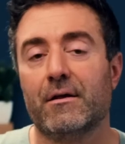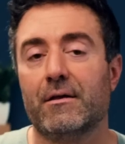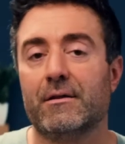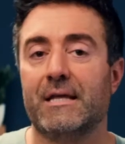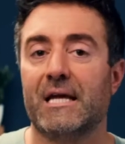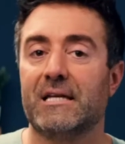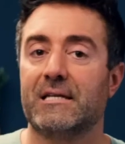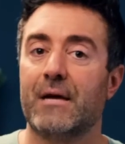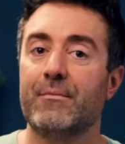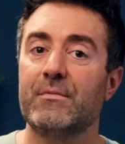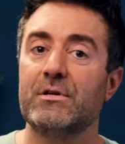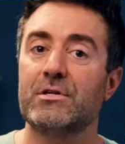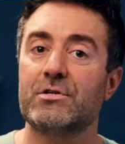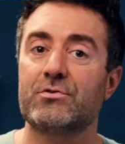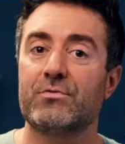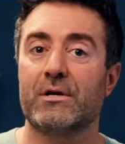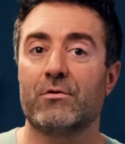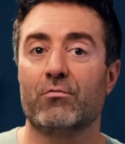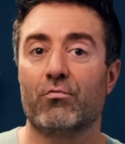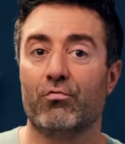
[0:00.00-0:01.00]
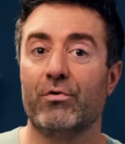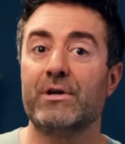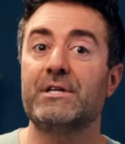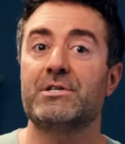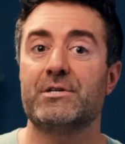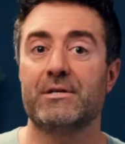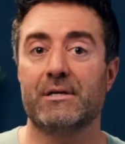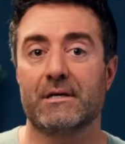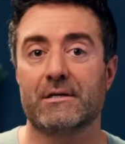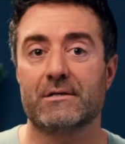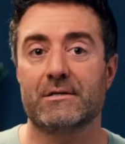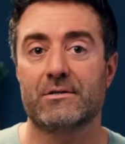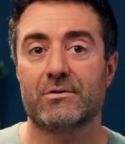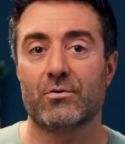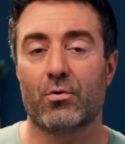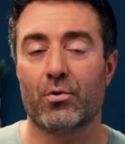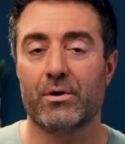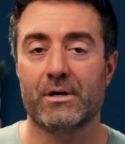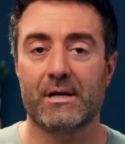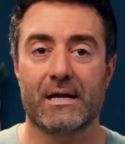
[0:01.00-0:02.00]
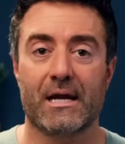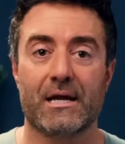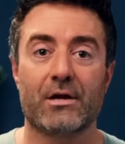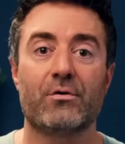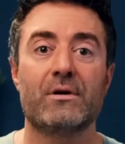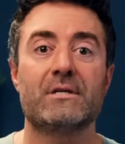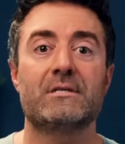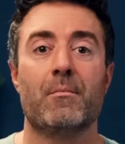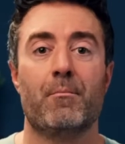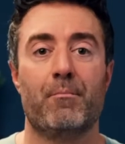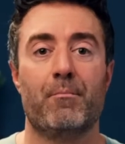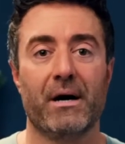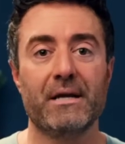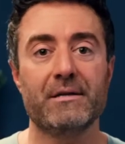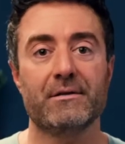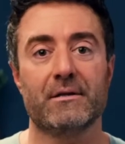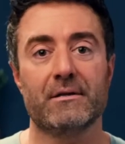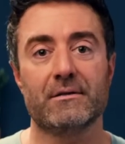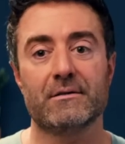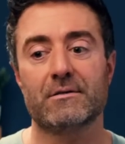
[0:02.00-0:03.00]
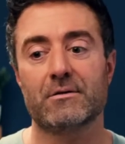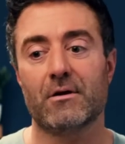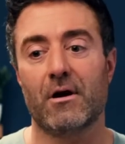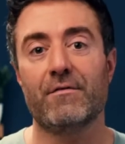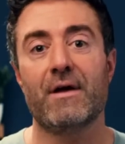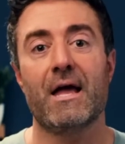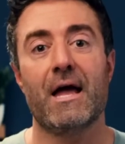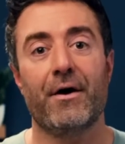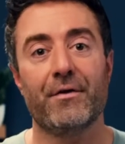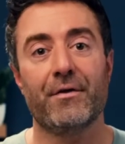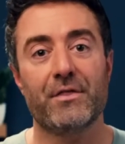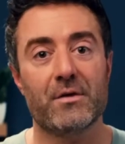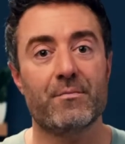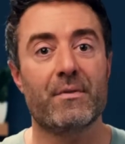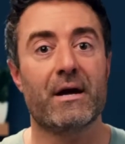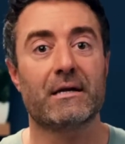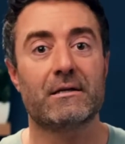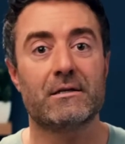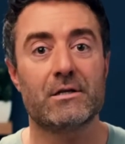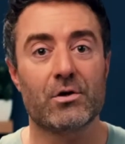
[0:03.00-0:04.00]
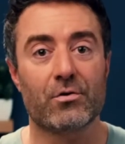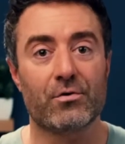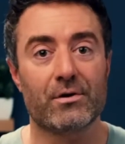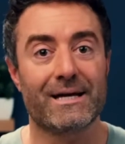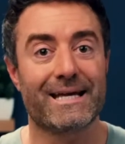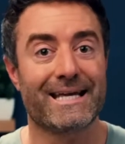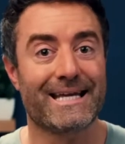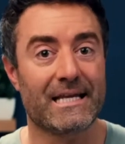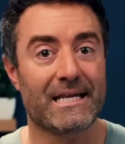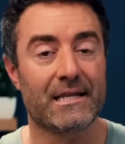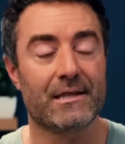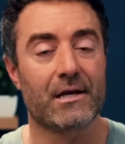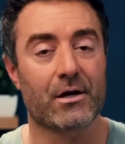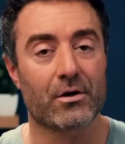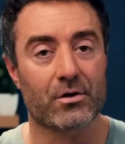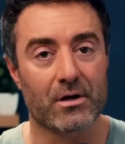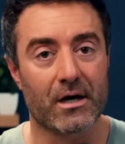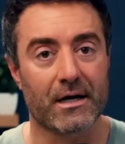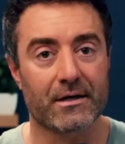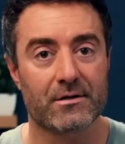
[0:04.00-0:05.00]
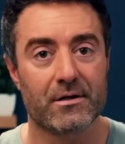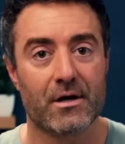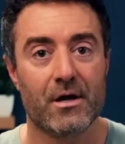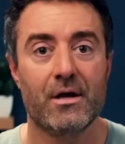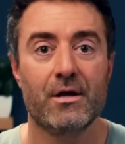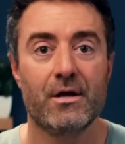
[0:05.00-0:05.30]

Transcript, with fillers: they demonstrate richness or an increased abundance of healthy bacteria in their gut.